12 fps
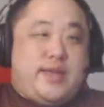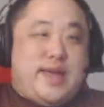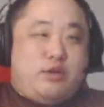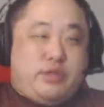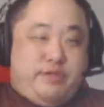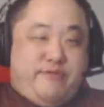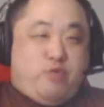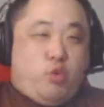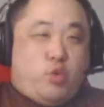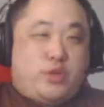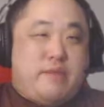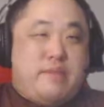Harrison
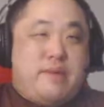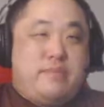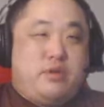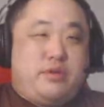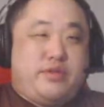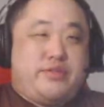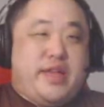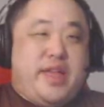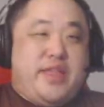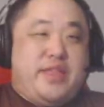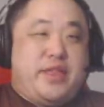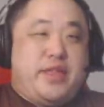Ford, I remember,
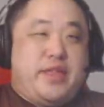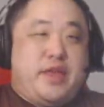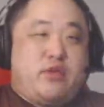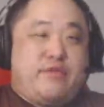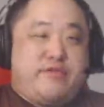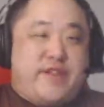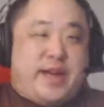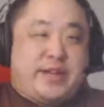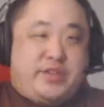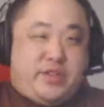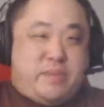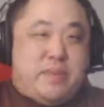in, in their
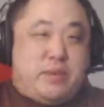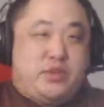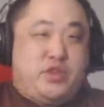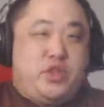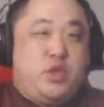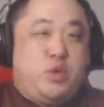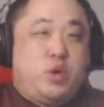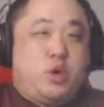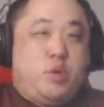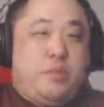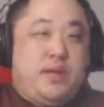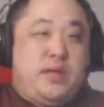fact, about the New
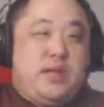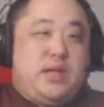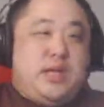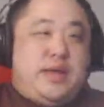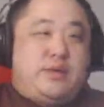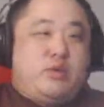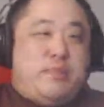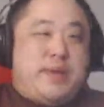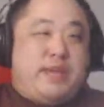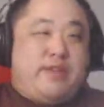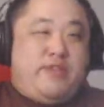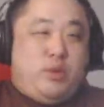Hope. He's only
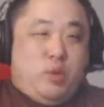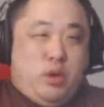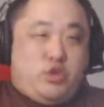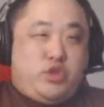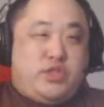paid a few hundred